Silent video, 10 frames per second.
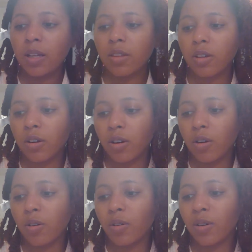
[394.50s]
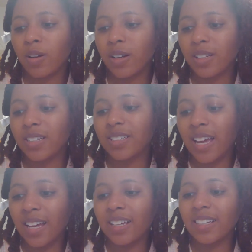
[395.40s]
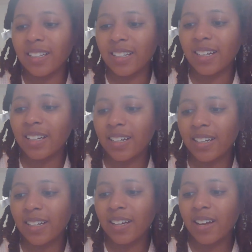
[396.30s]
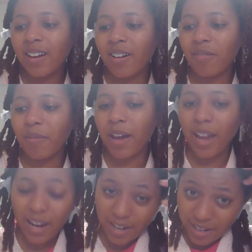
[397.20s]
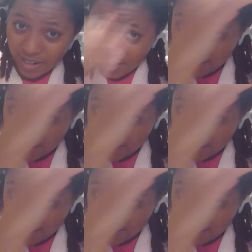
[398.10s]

thorough detangling of my hair.